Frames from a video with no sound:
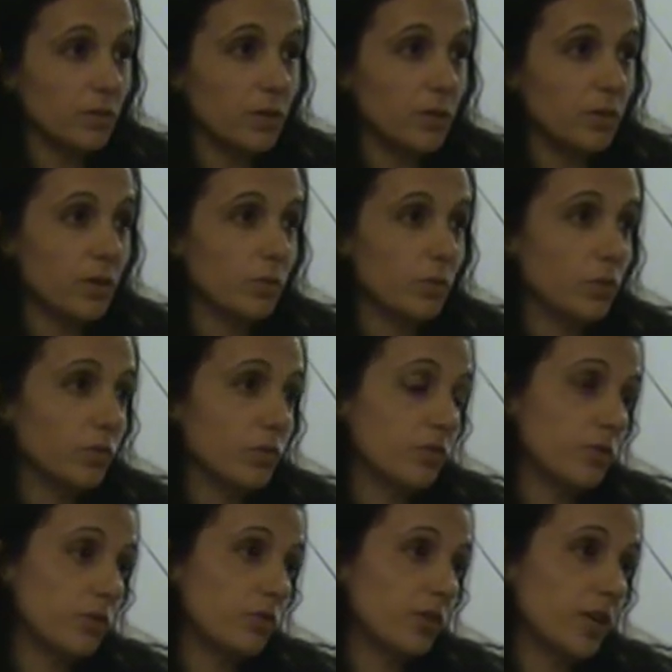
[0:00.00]
You know, there was a
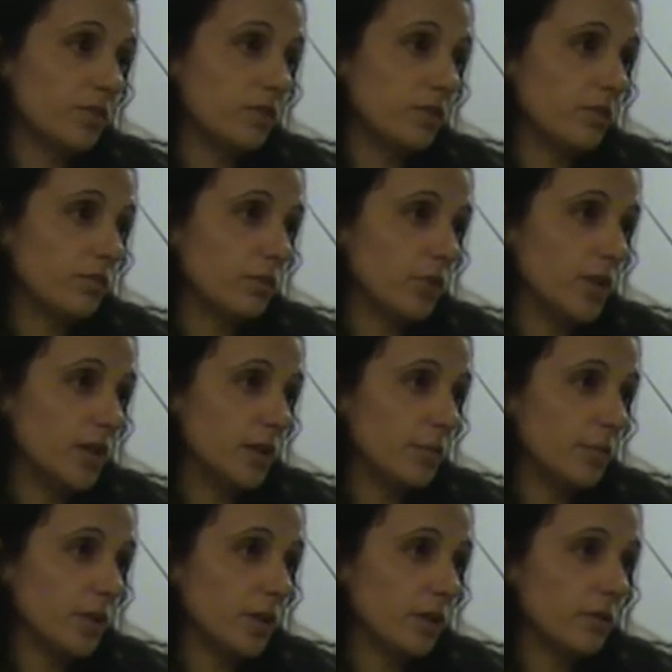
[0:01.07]
food strategy for the
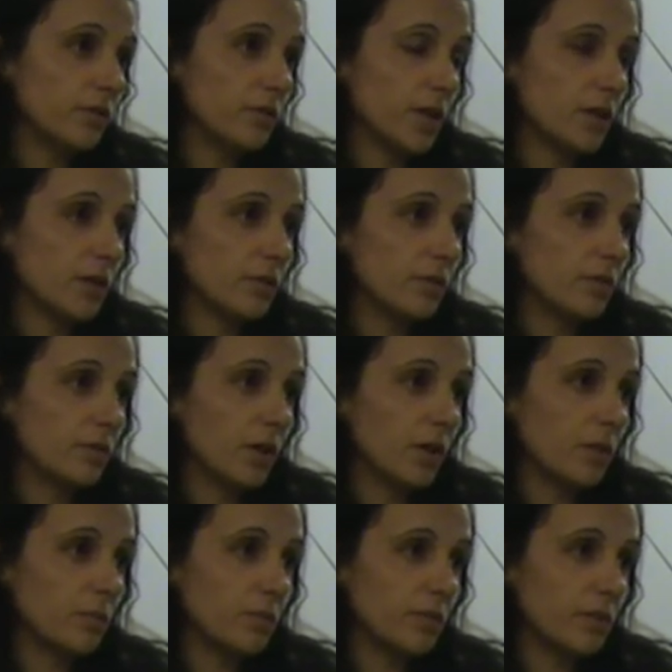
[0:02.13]
Olympics, and
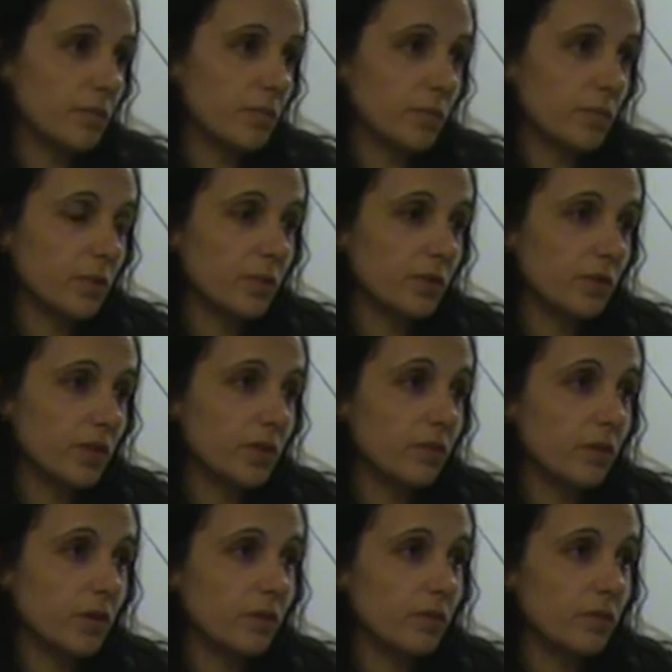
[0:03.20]
Assemblymember Jenny
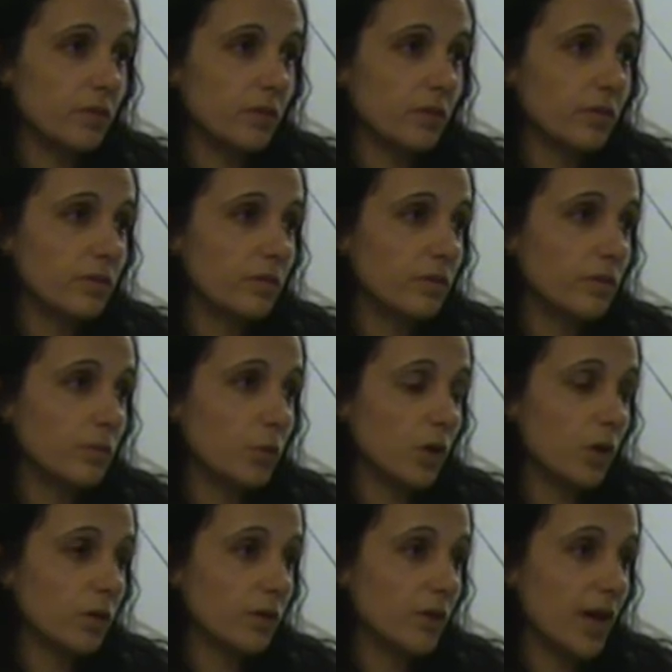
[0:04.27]
Jones did some
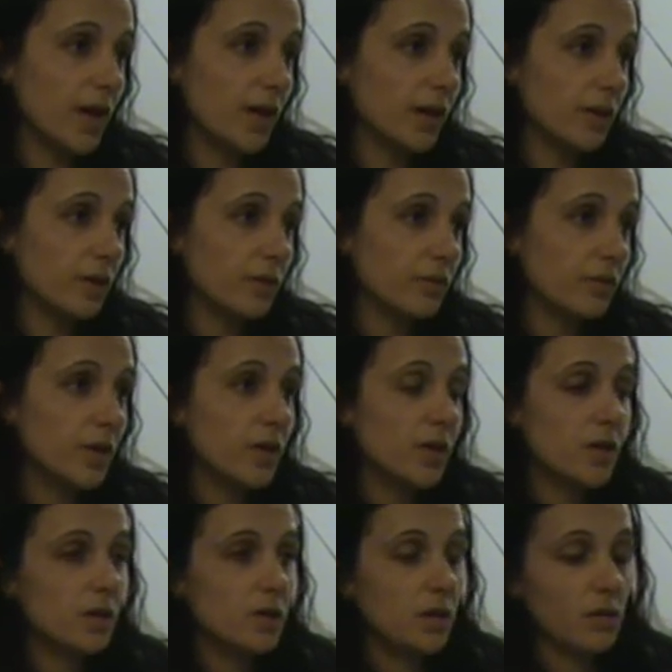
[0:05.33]
work on that, and
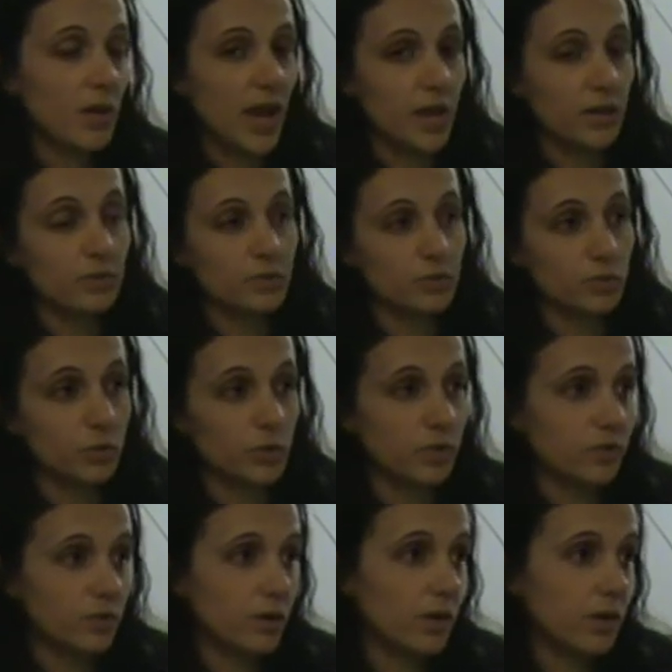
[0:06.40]
you know, has
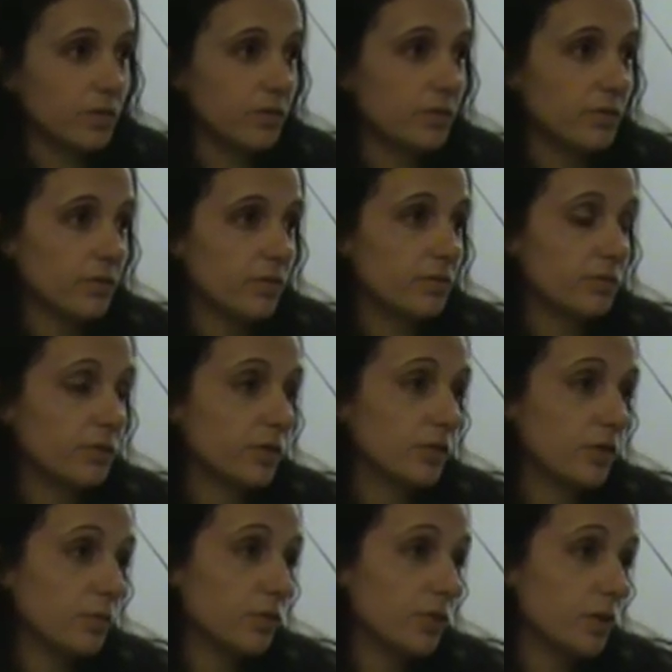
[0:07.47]
criticised, for
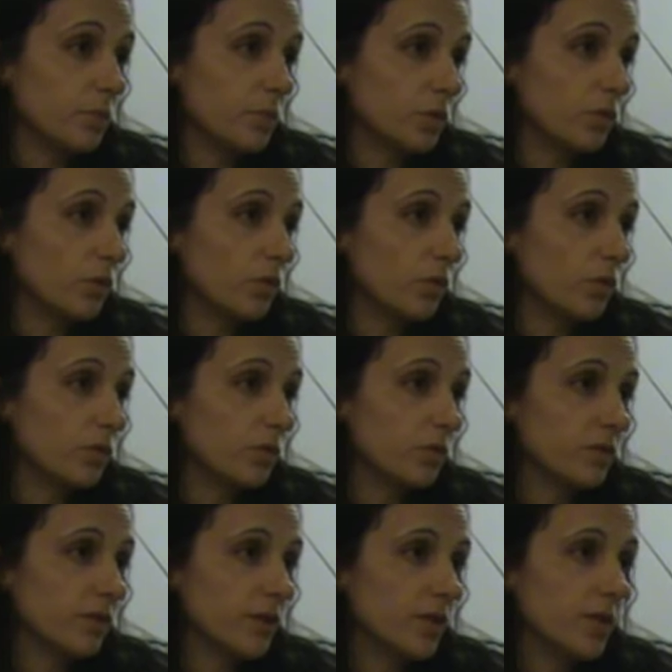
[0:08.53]
example, you know,
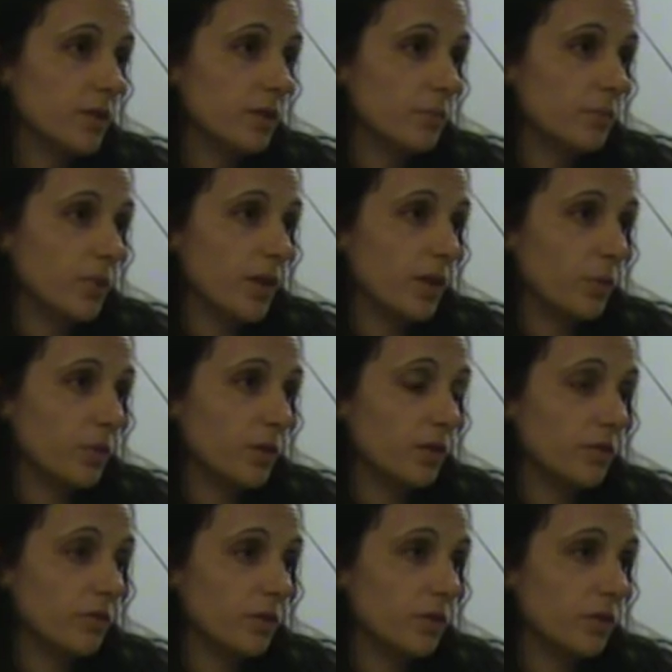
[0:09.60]
McDonald's being
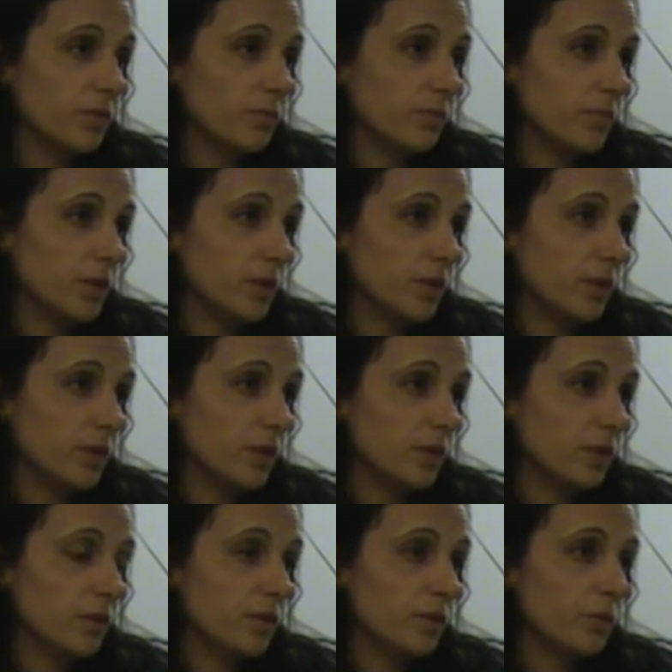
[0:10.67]
one of the leading
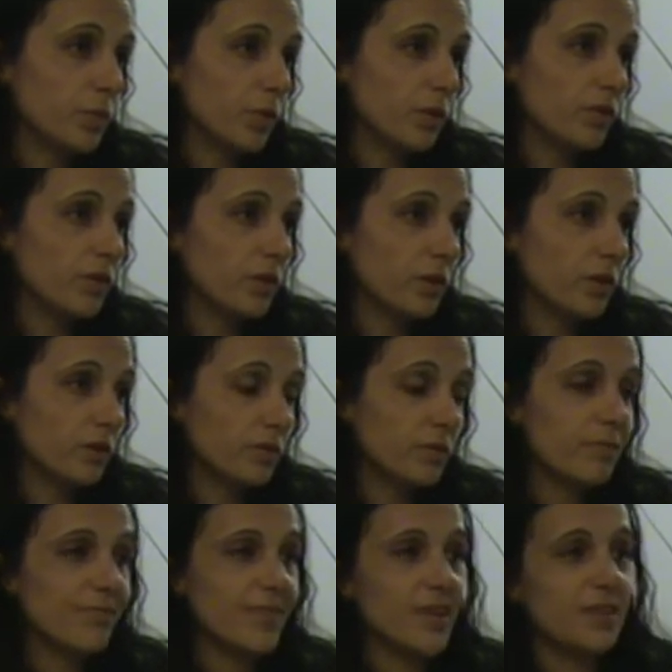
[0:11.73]

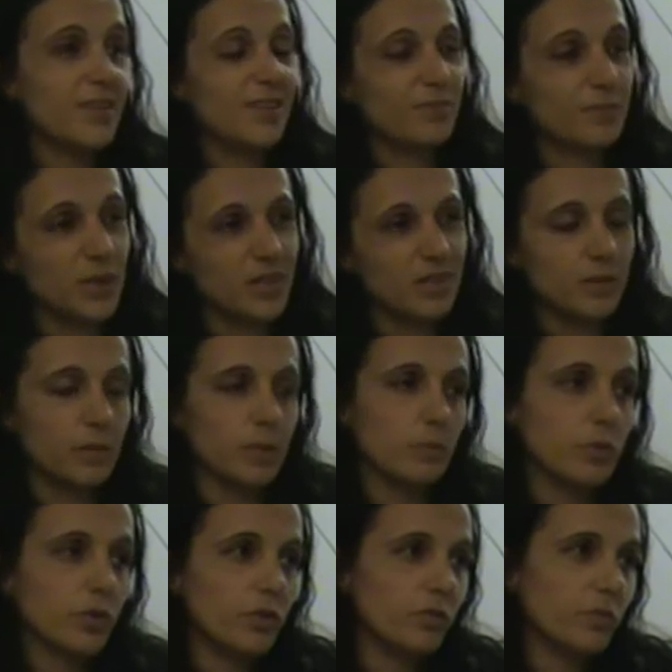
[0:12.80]
sponsors. They've made some
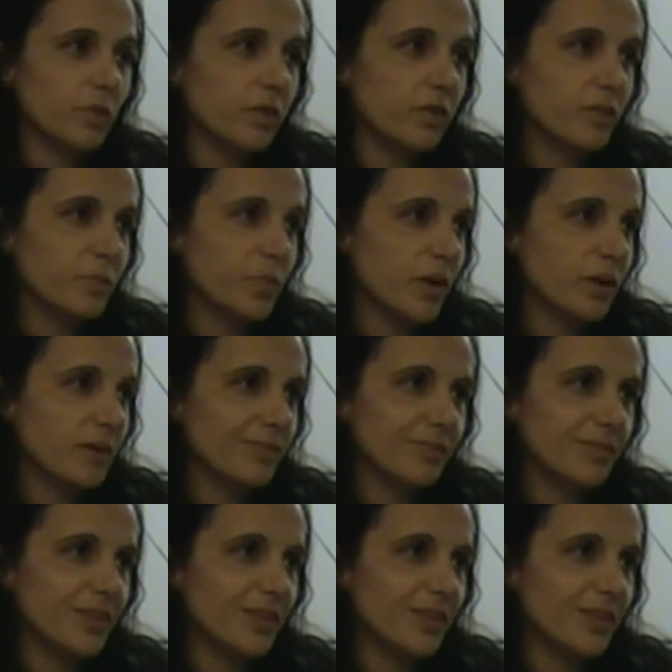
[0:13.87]
improvements, but